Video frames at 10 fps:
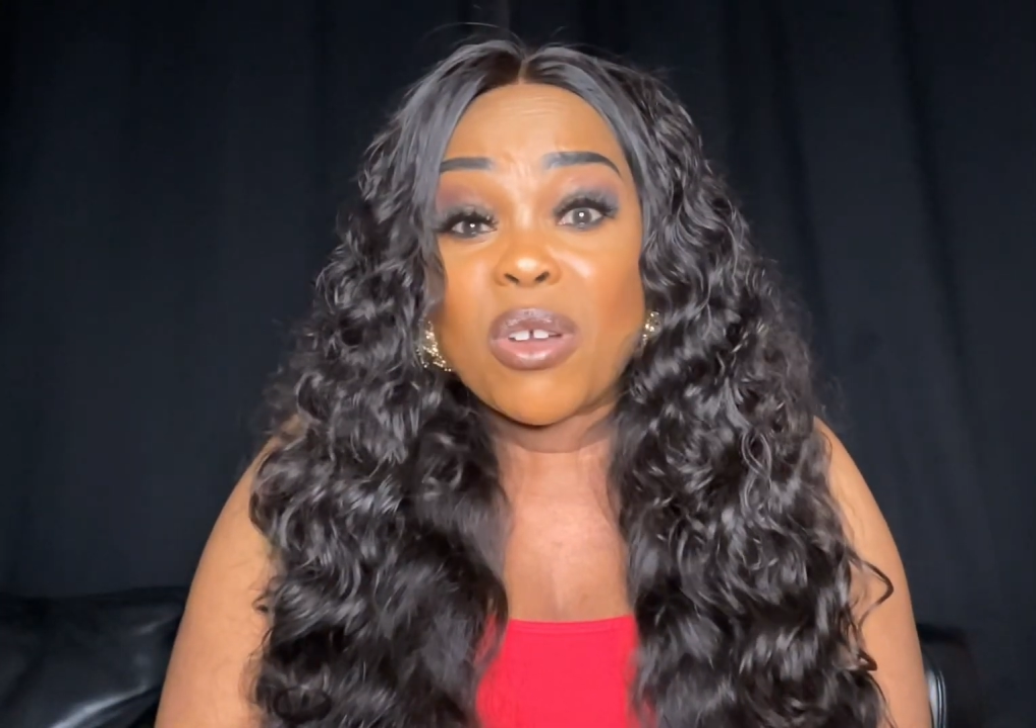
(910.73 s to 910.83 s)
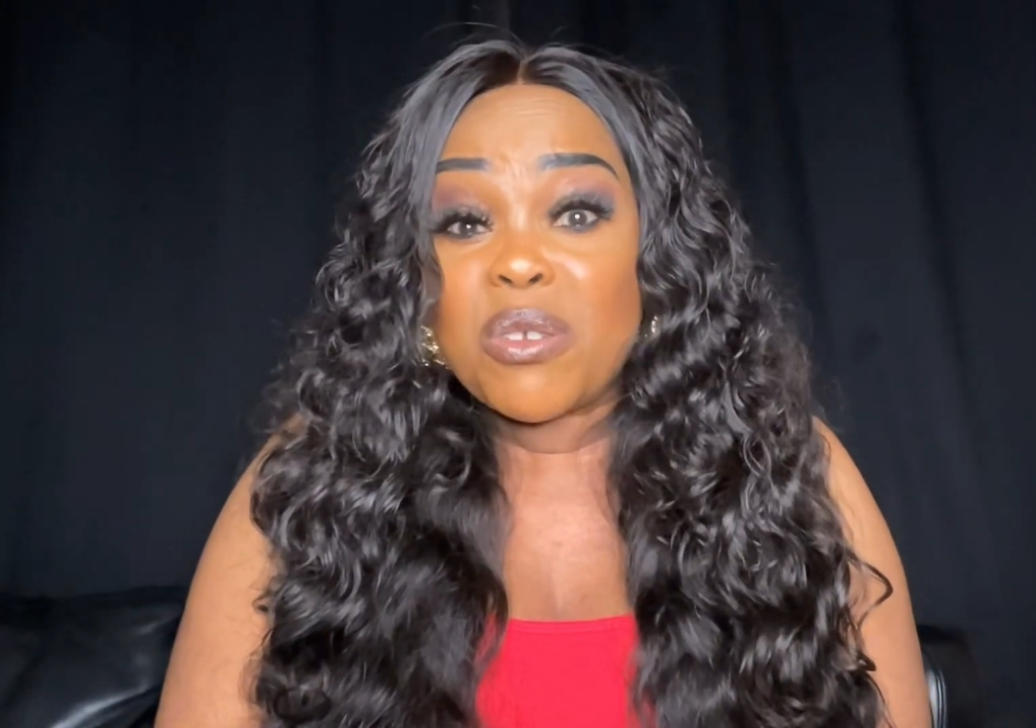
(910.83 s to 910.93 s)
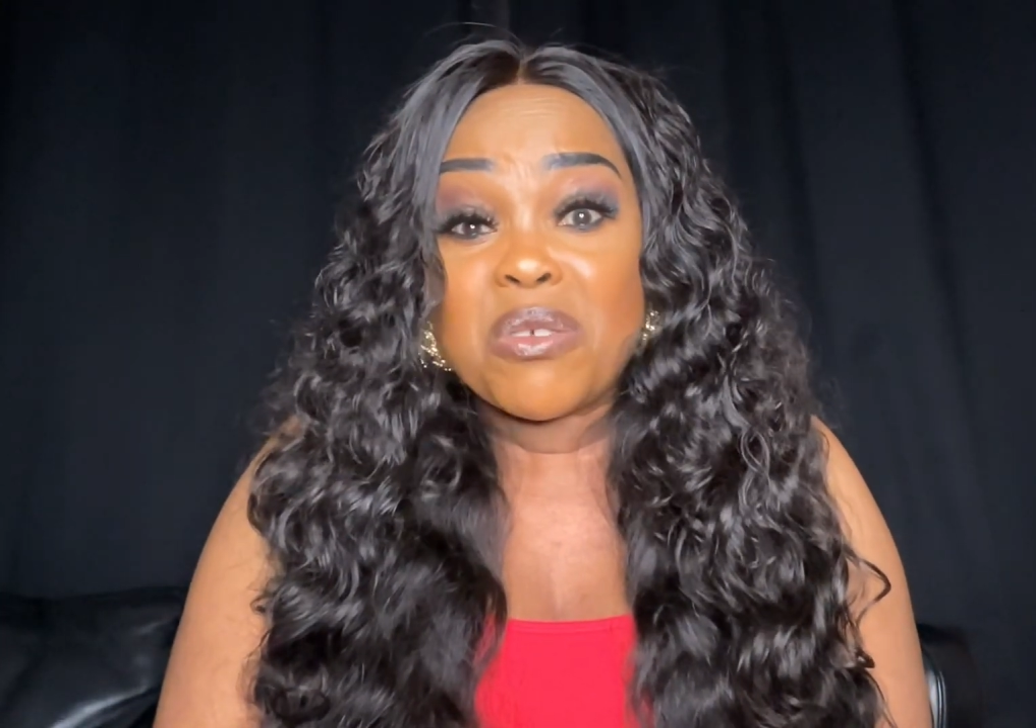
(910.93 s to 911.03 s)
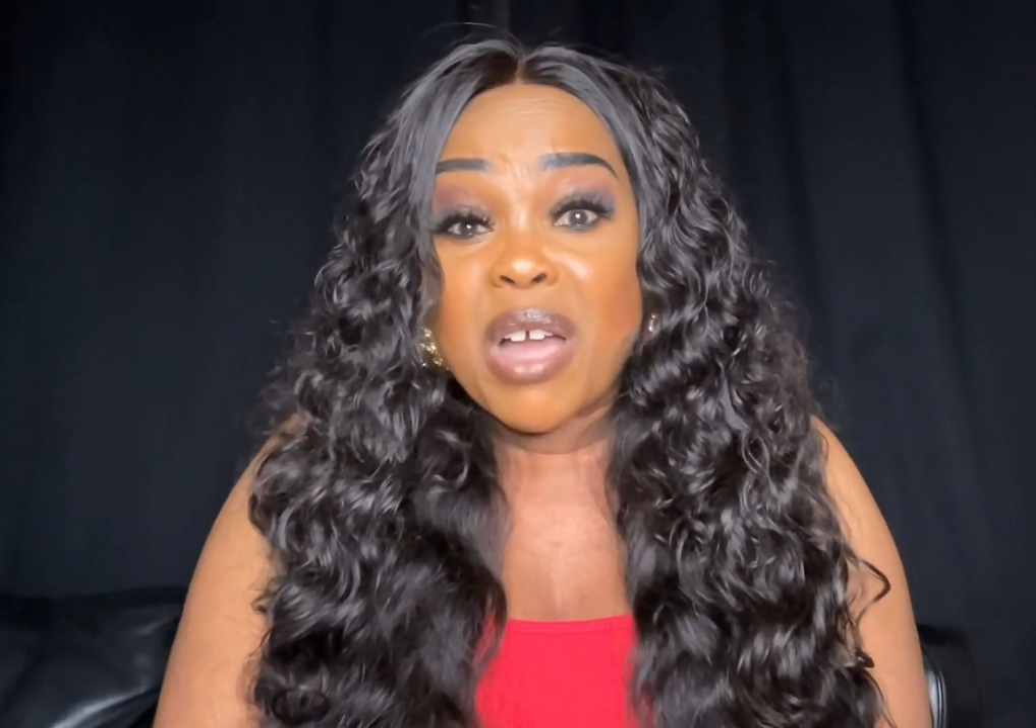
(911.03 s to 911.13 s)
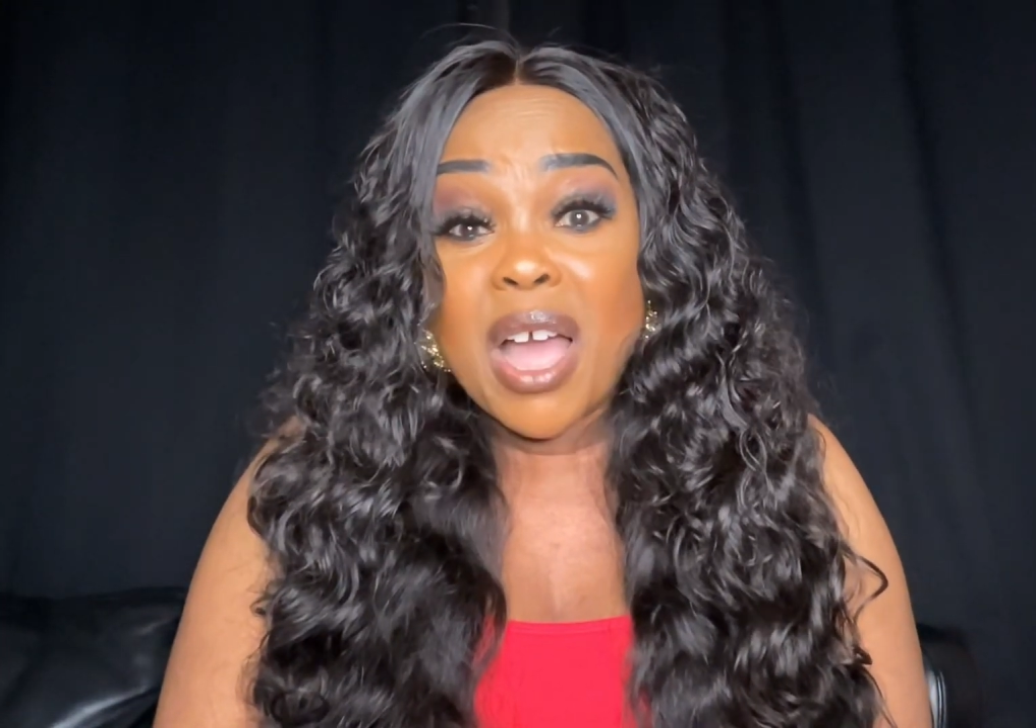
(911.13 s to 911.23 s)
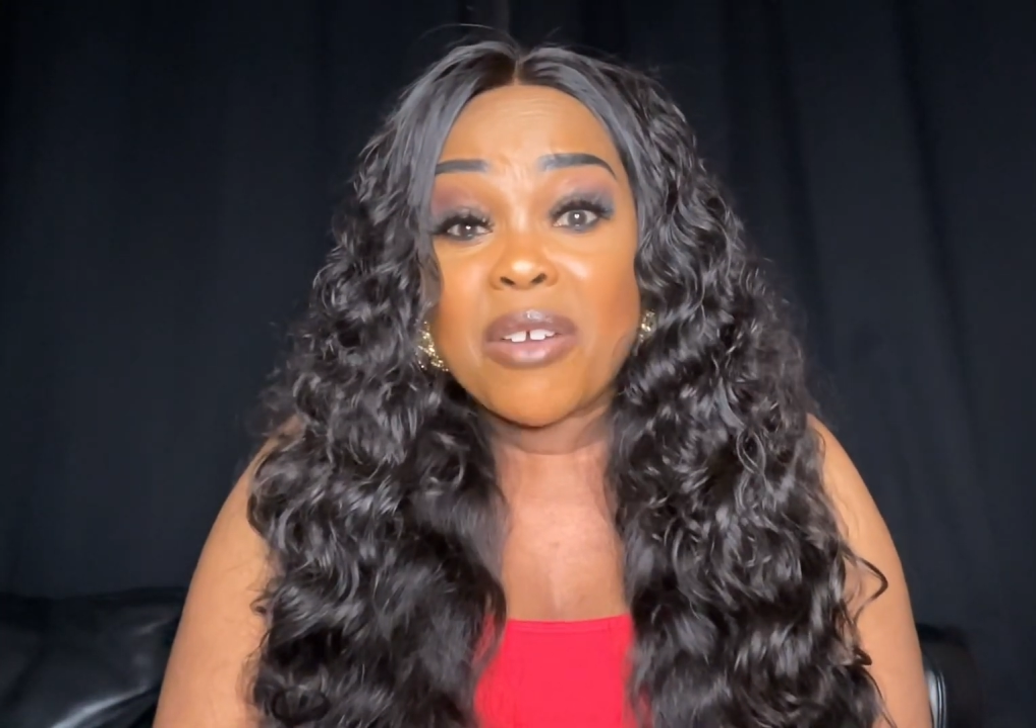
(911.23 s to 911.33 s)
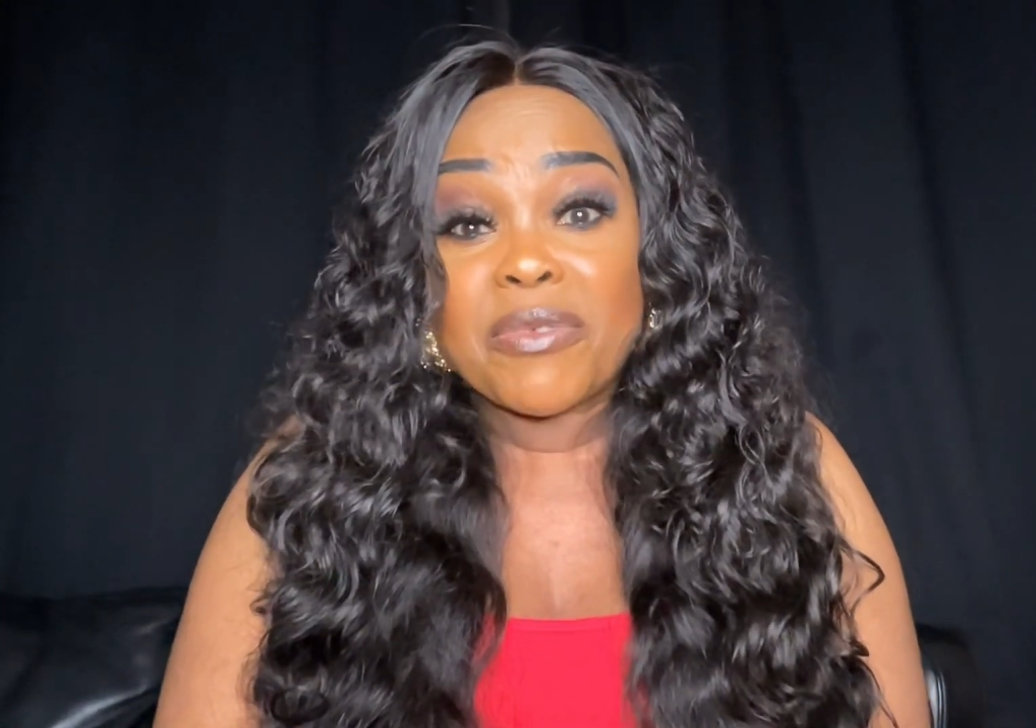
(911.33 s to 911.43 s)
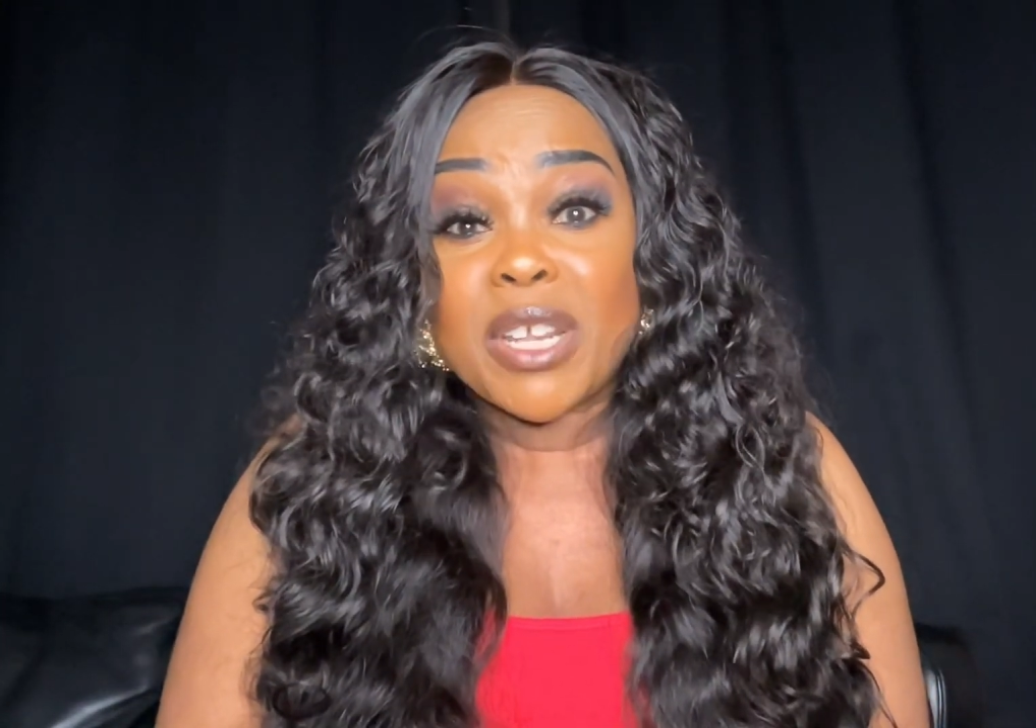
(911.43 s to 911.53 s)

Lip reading: all you have,